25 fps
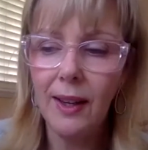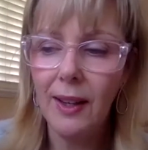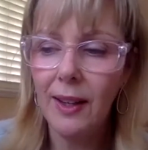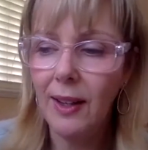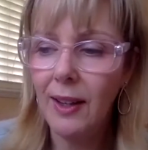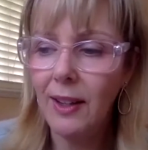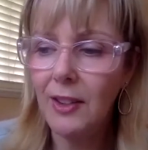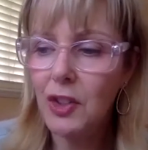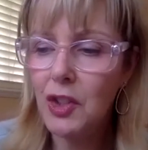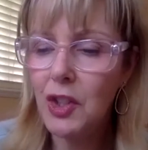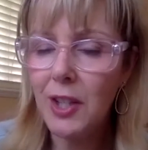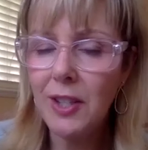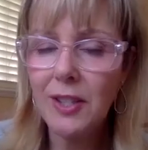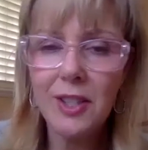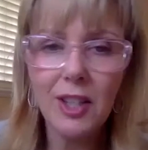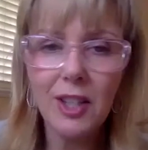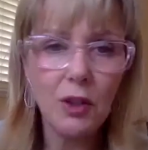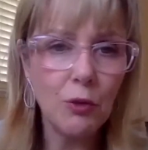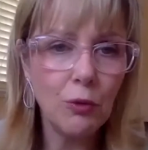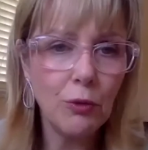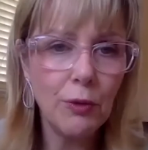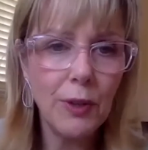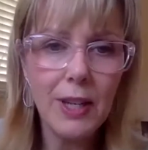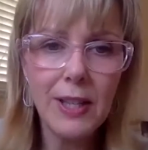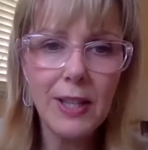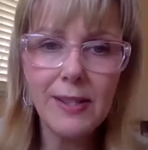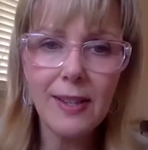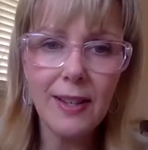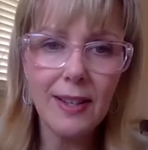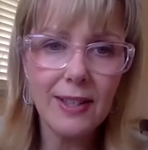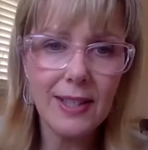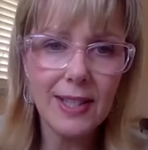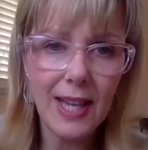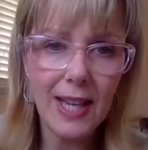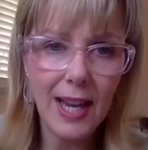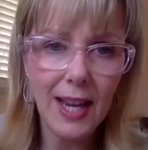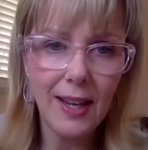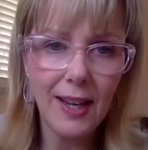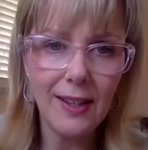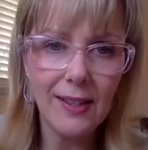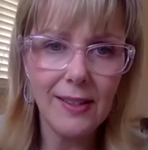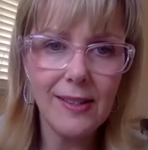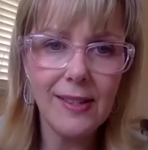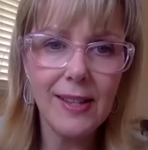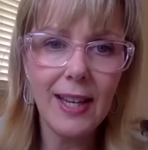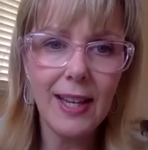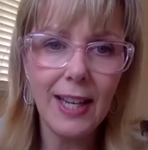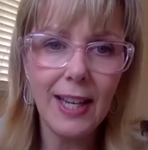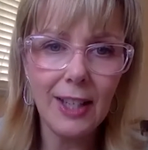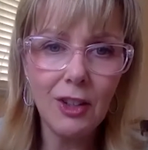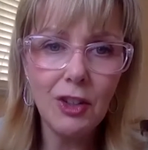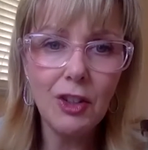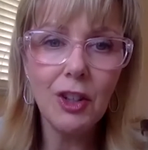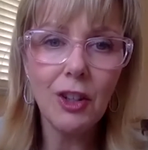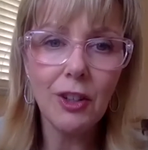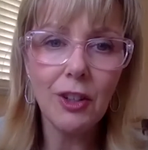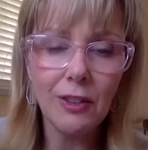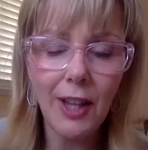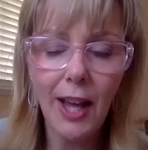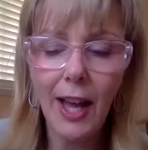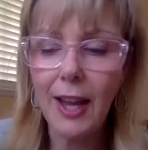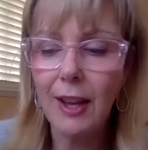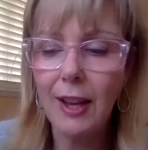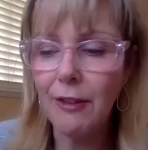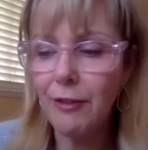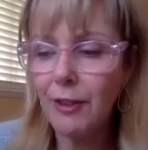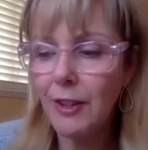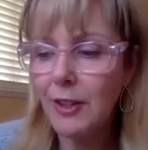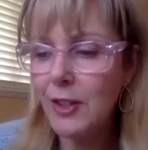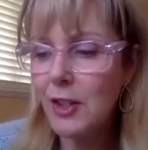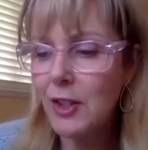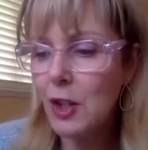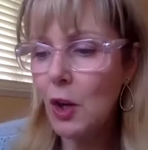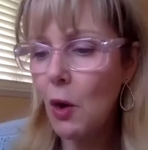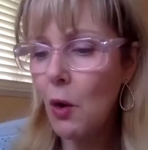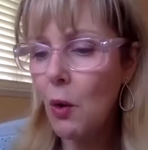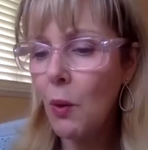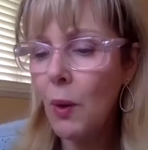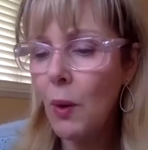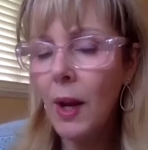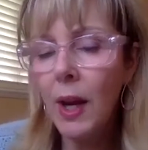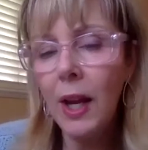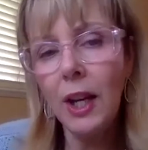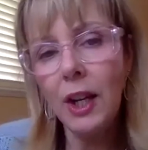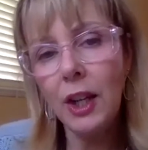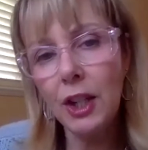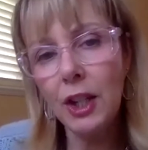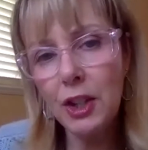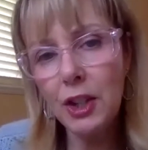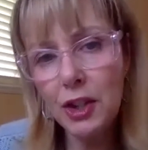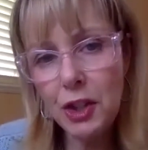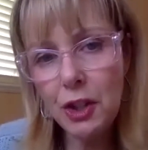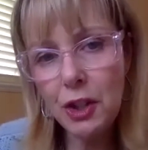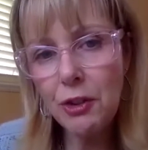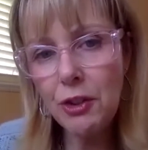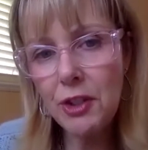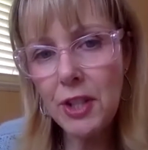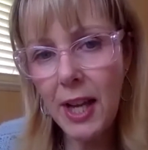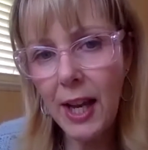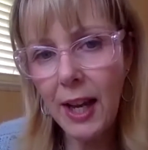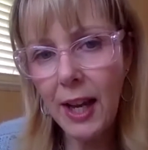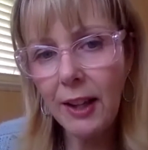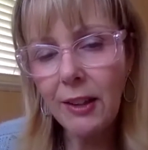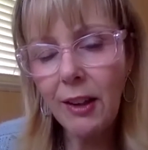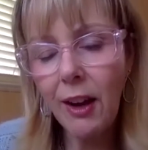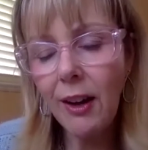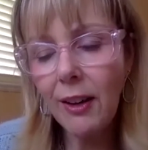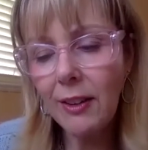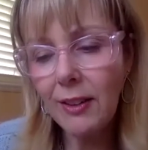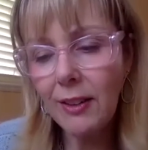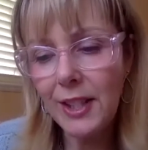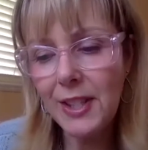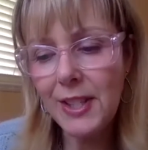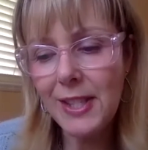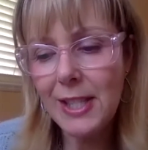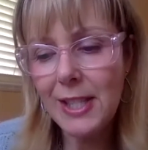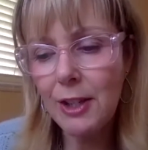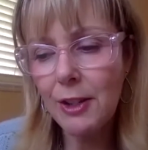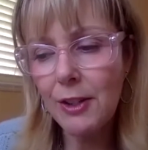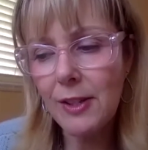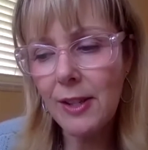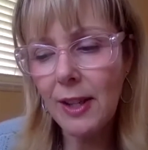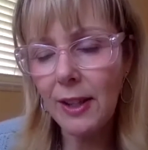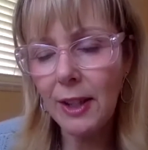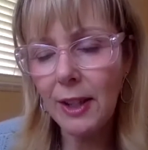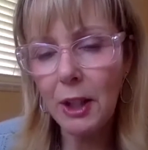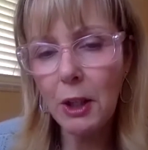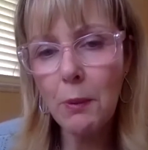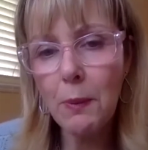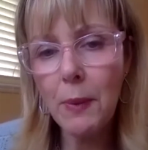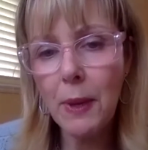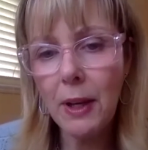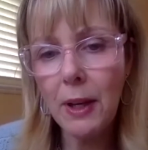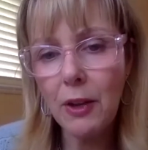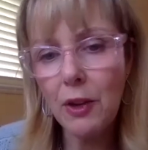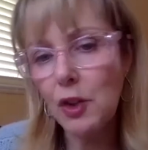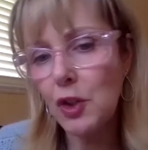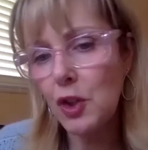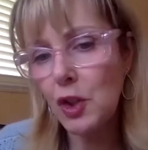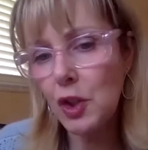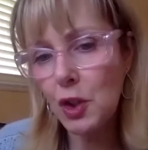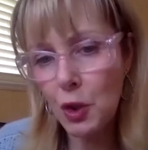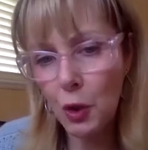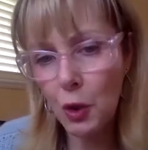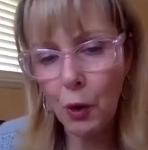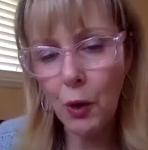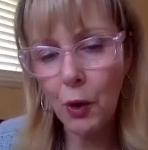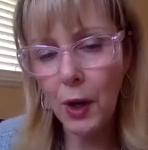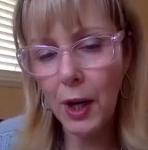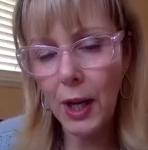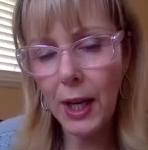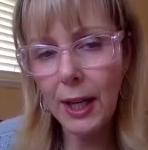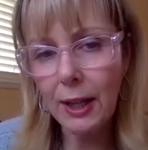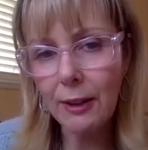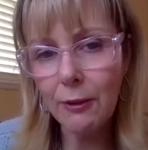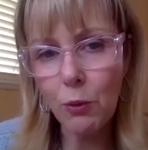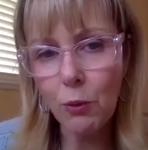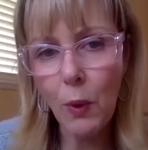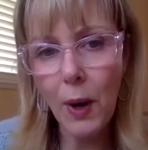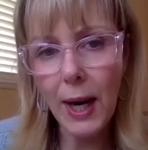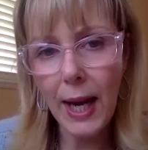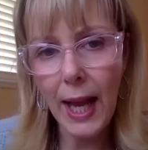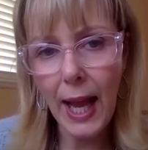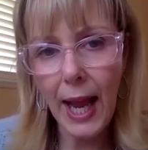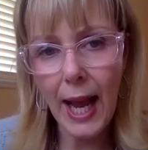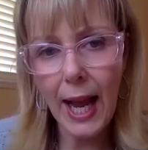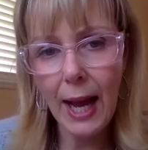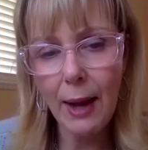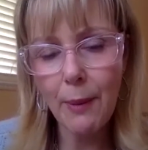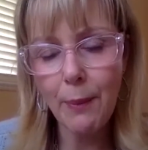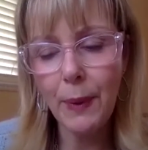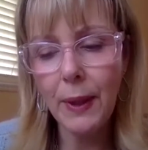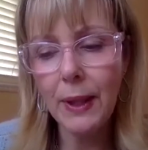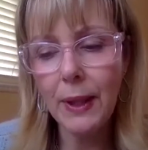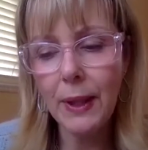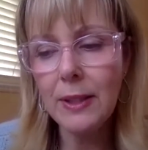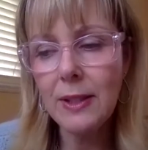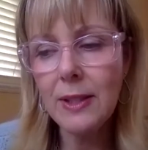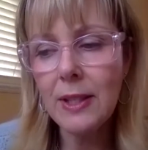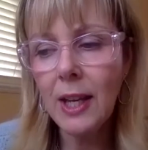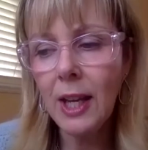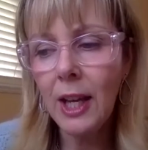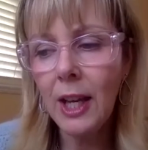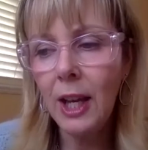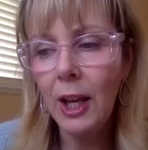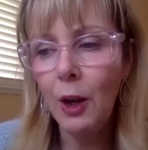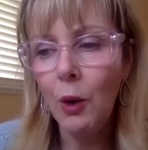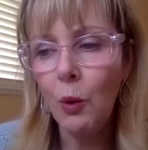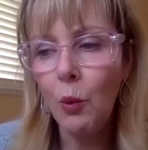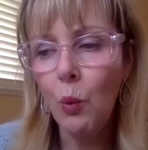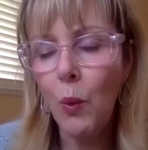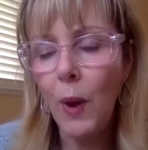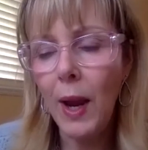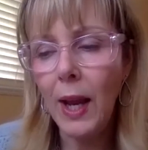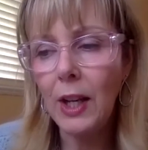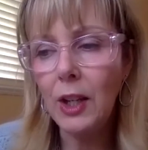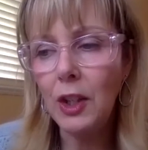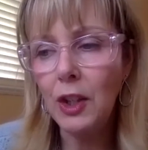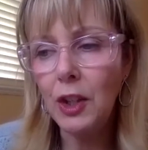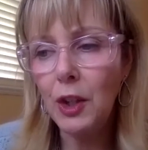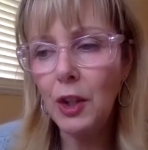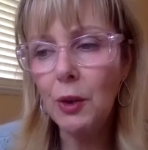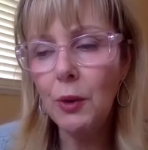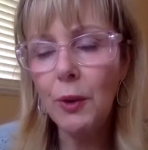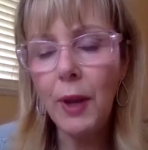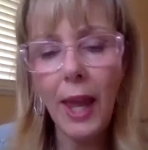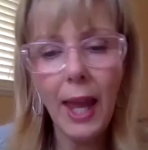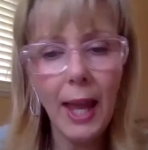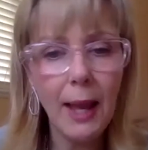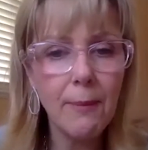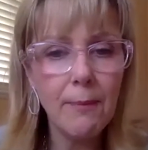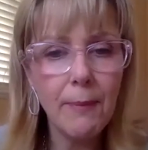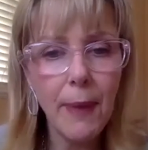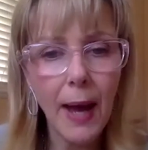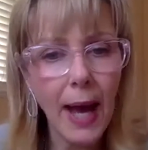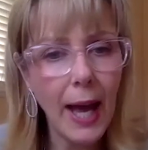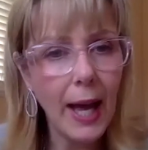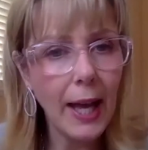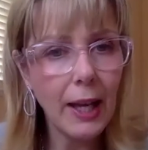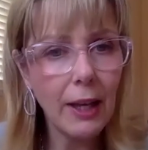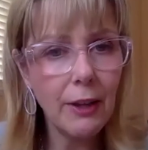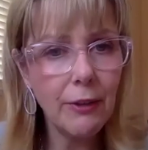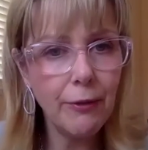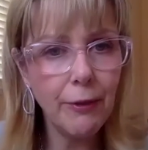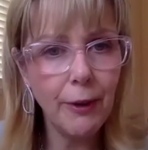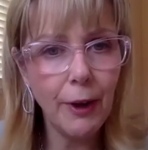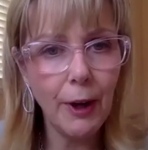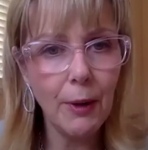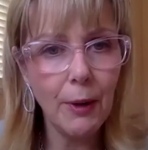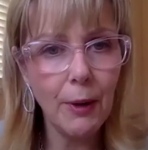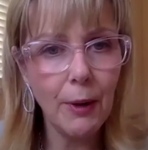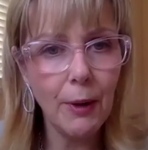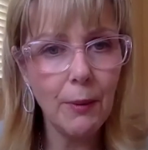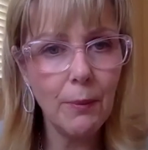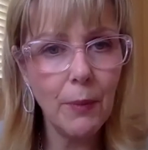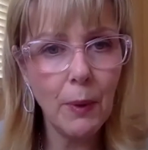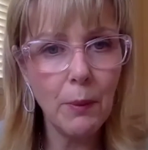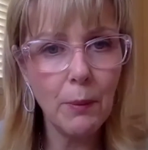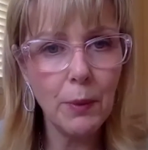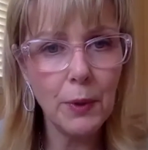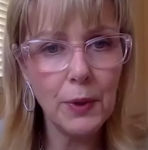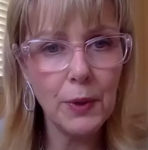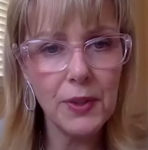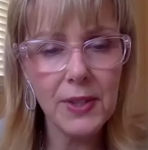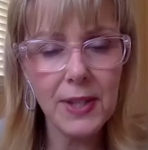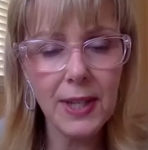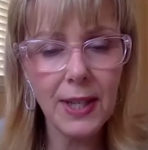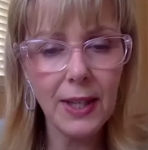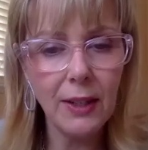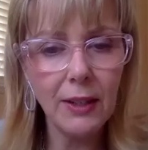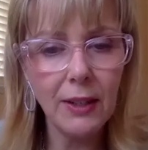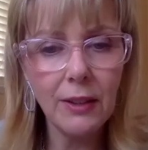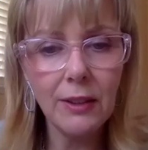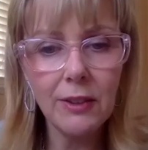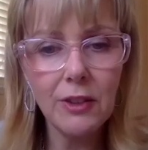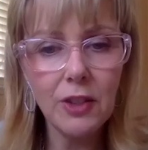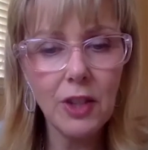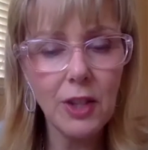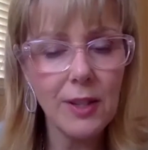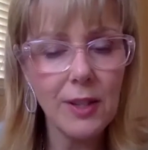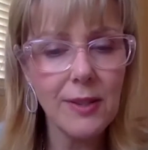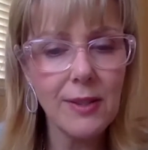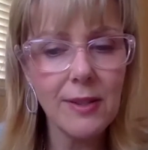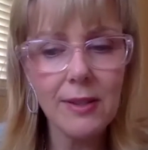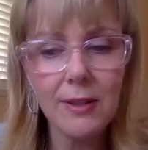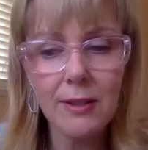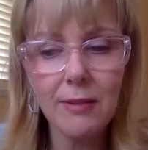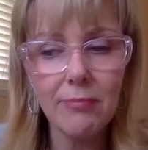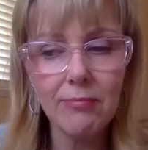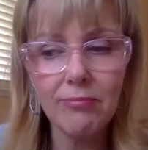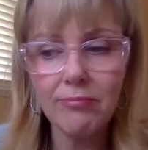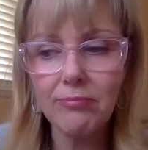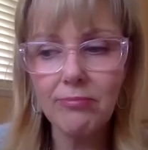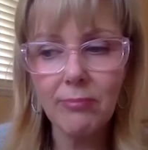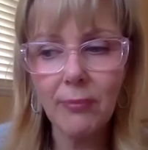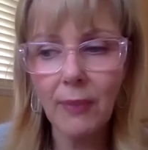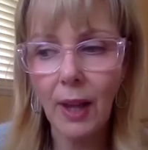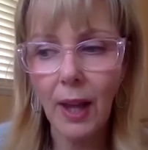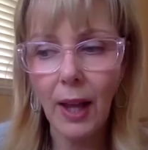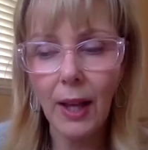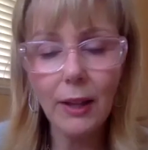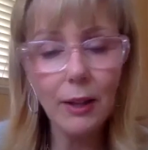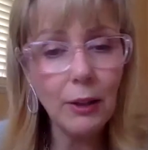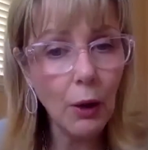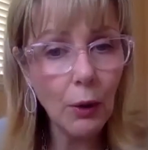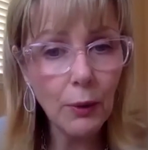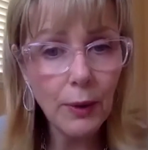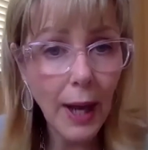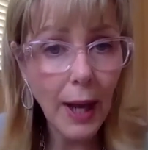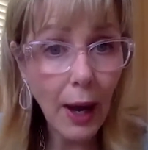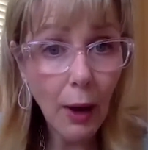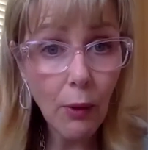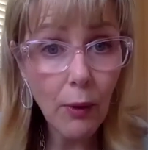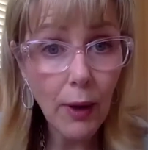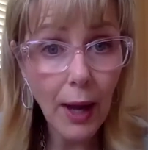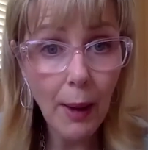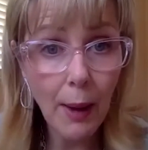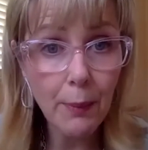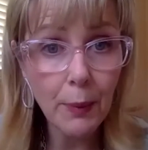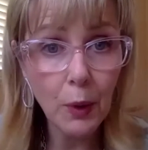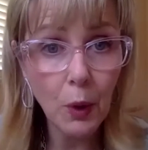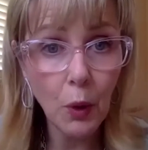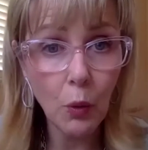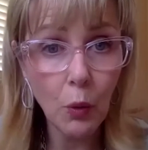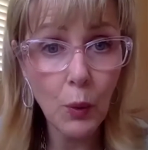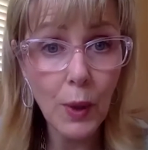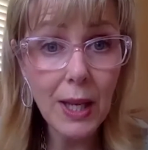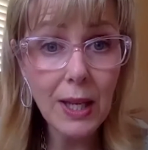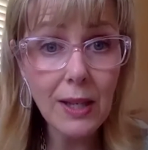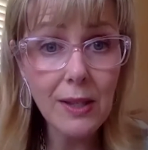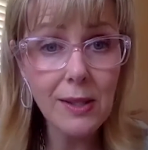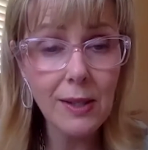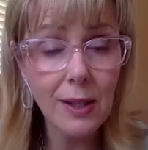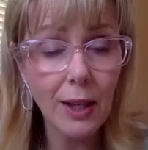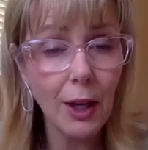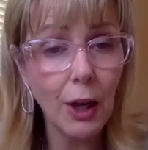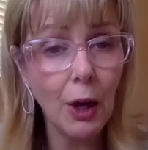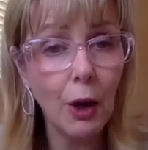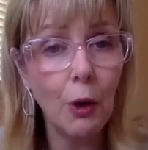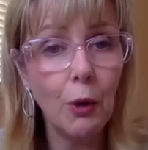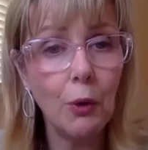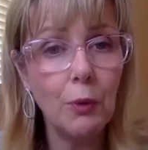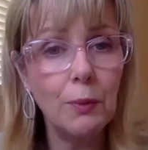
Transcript: just in recent days in your life. And so could you tell our listeners a little bit of the story of what happened when you came back from Brazil just, I don't know, now a couple of weeks ago?